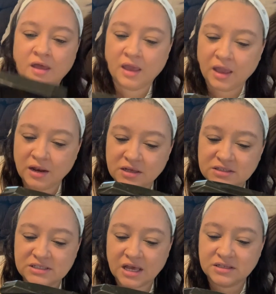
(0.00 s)
And
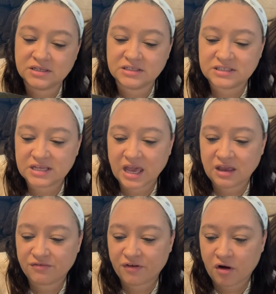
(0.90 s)
it says it's
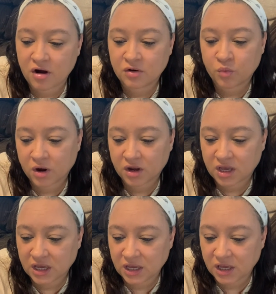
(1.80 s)
safe,
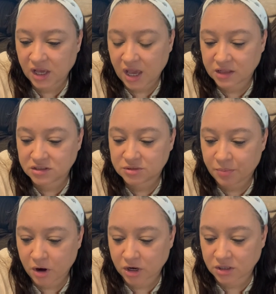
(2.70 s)
hardworking, and
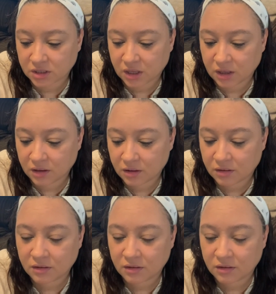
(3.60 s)
sparkling.